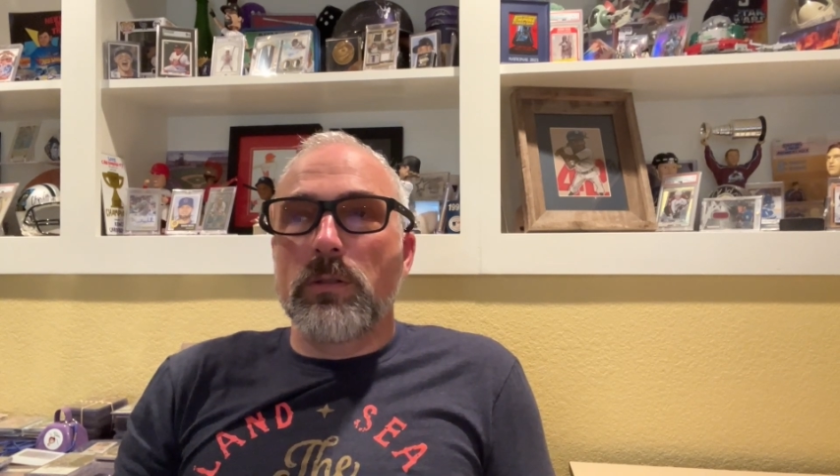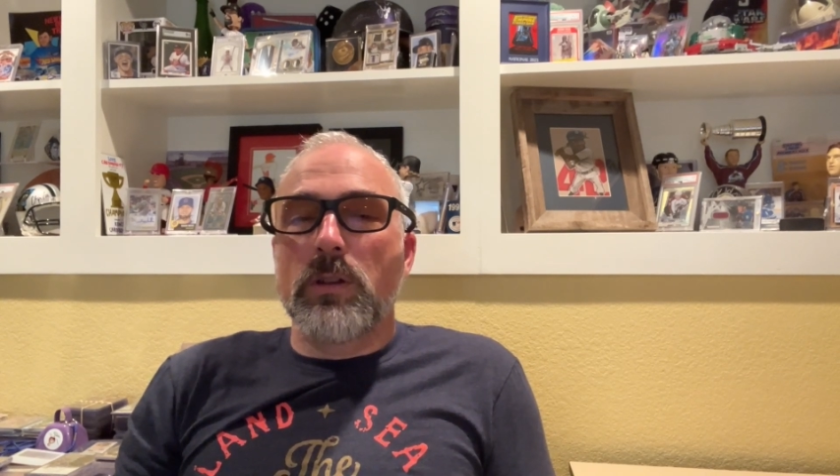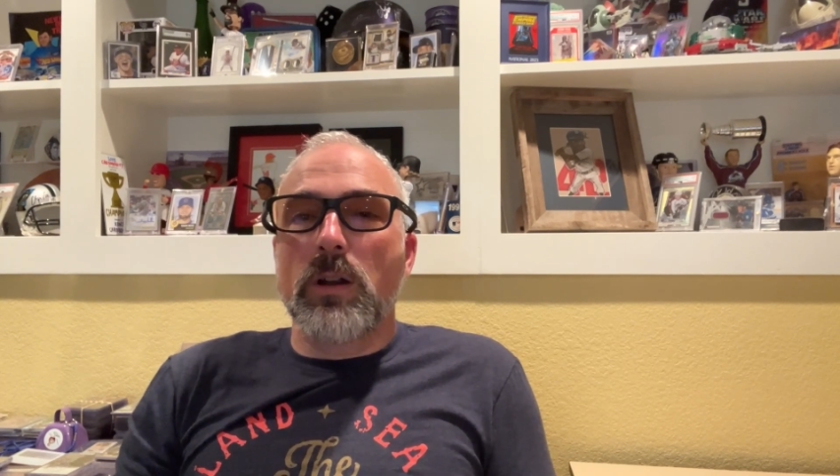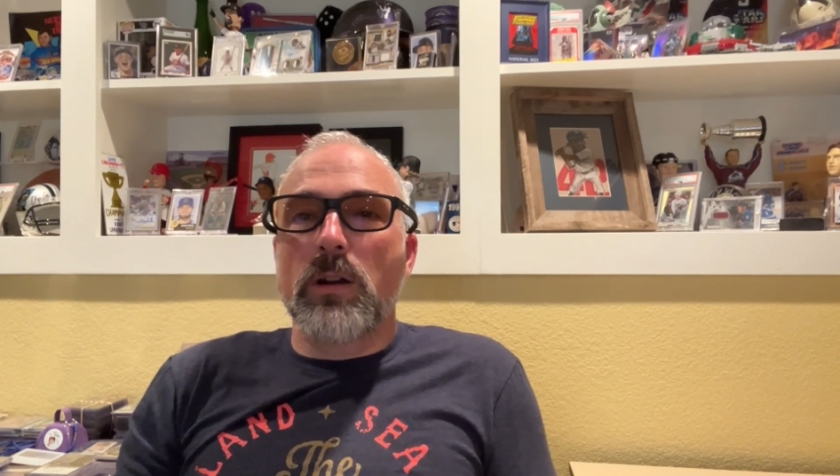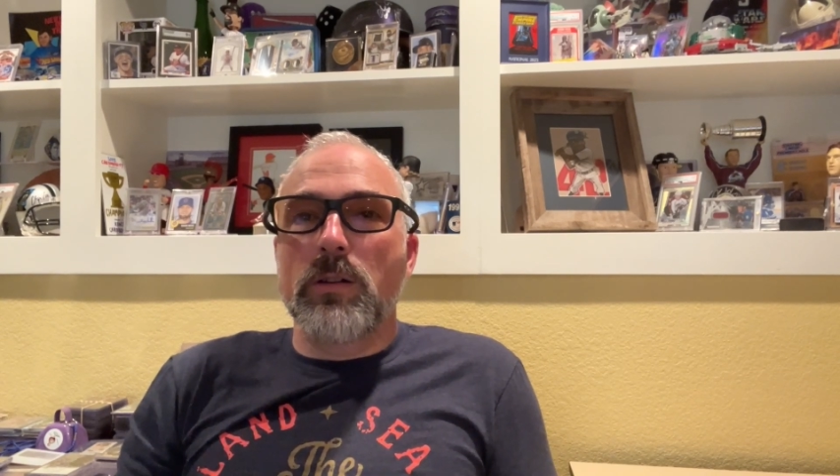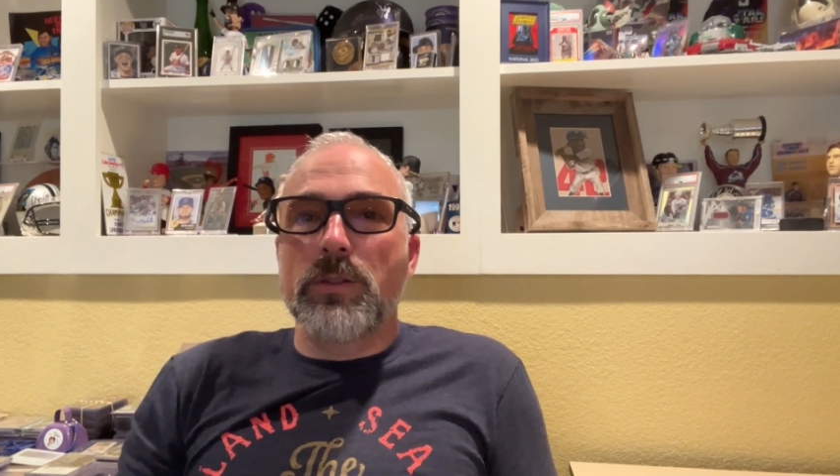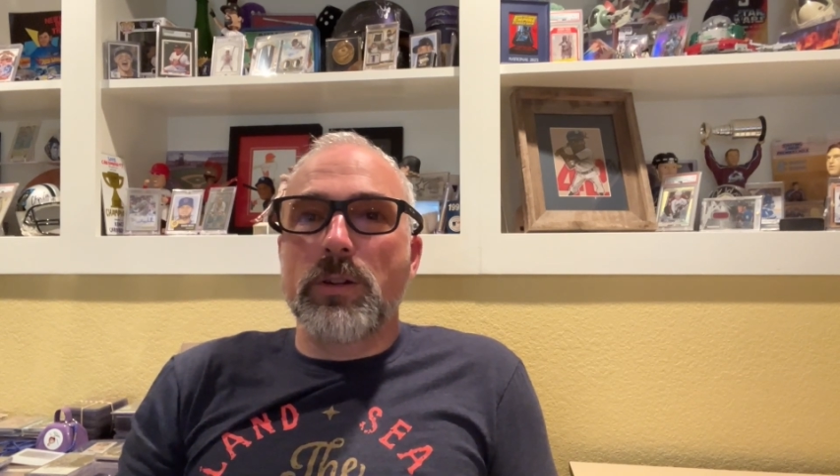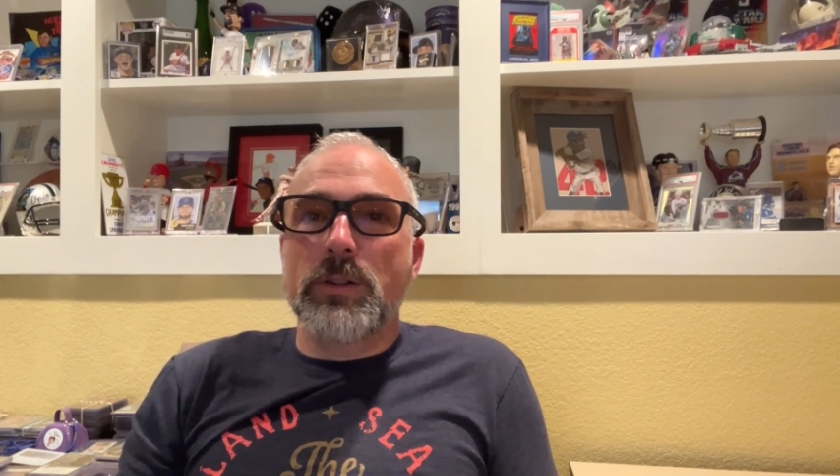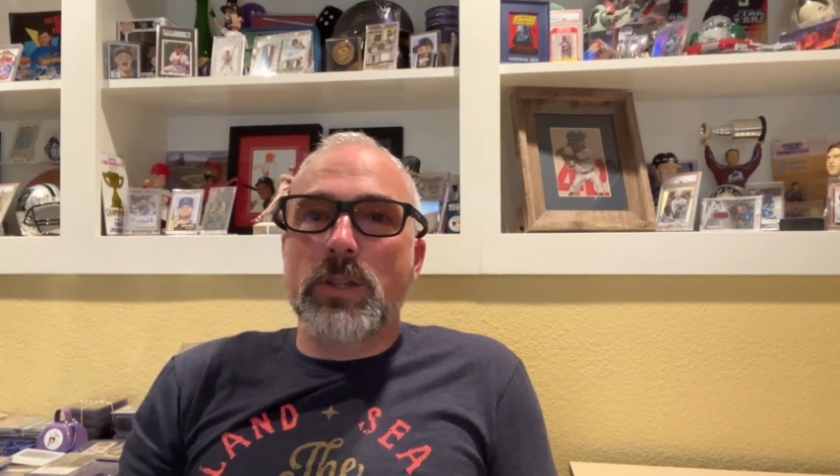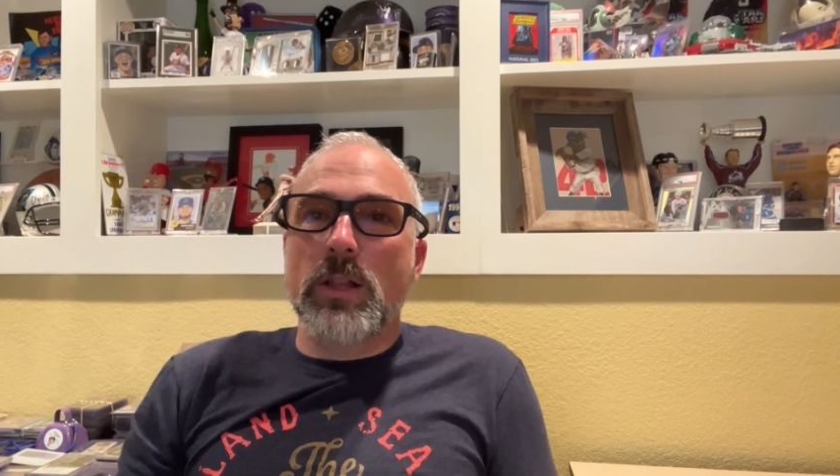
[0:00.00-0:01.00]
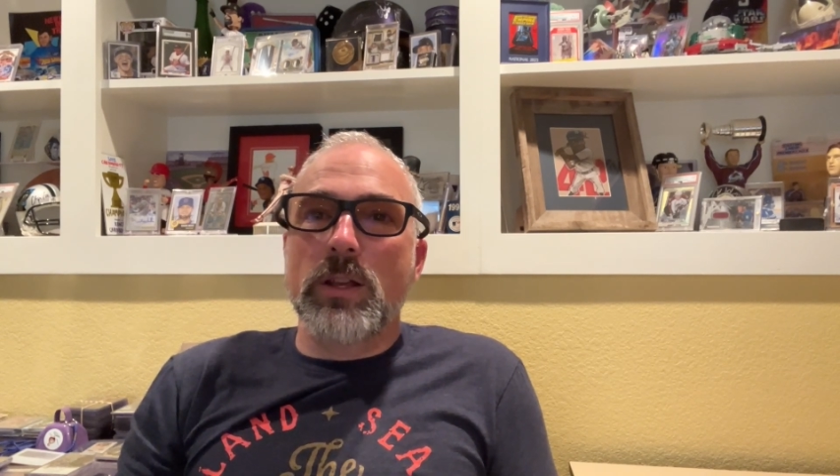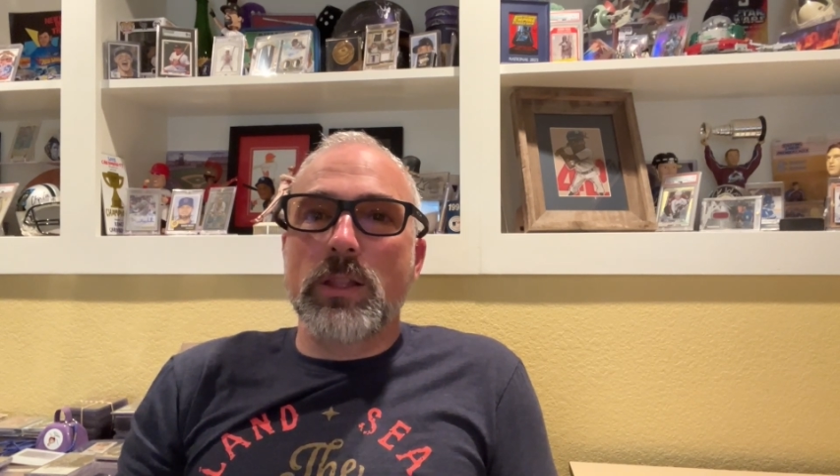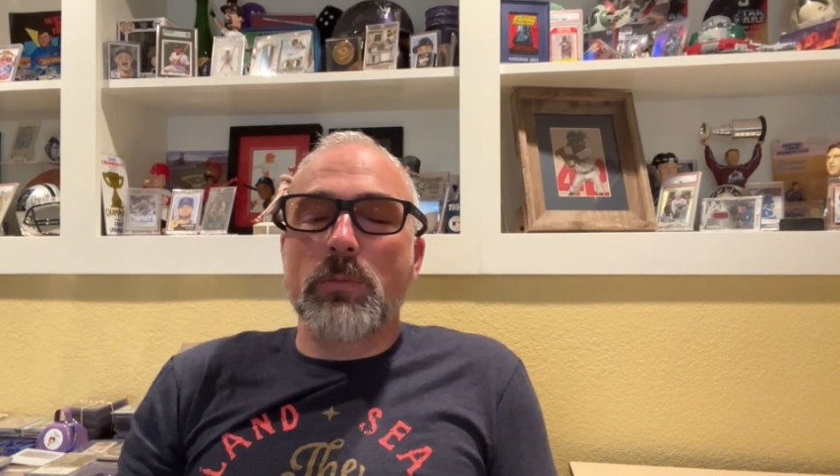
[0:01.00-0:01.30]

cards that are selling in the